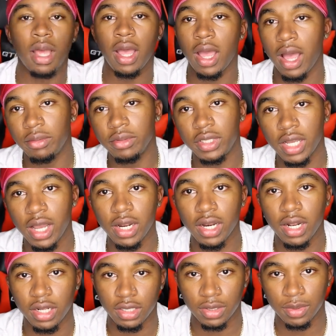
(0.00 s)
I'm
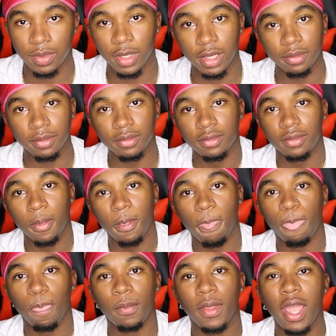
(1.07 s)
tired of this, man.
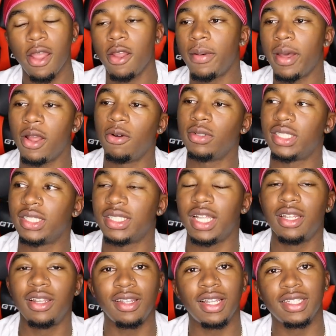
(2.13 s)
Everybody always says
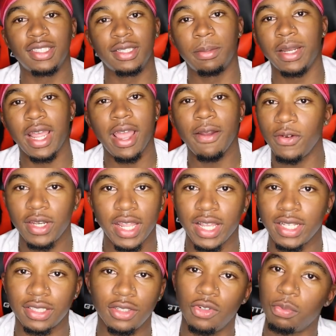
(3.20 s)
I look like somebody. Every day
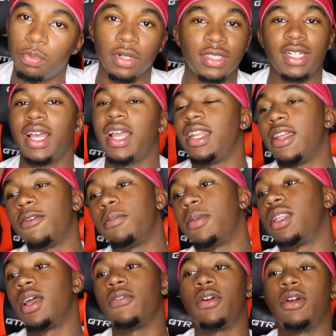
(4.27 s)
it's a new person. I ain't never in
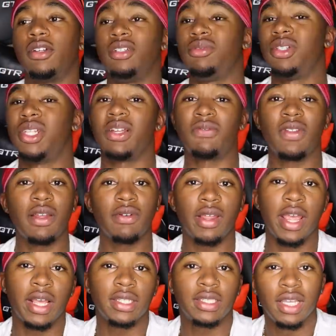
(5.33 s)
my life heard you look like Flight
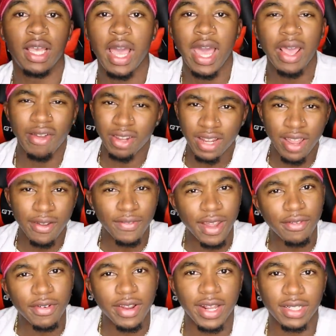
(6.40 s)
Reacts. How do I look like
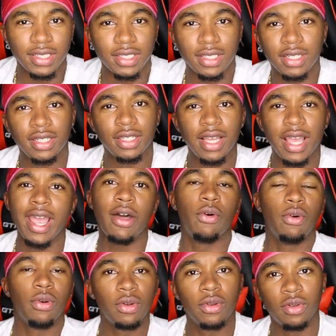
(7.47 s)
Flight Reacts?
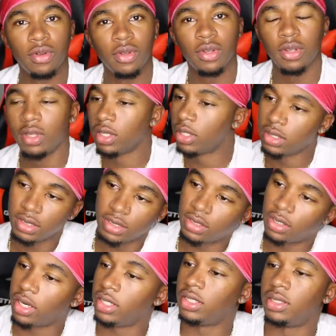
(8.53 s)
Hell. It's
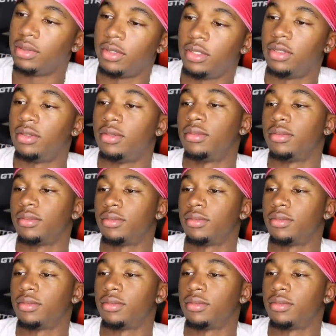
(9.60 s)
crazy, man.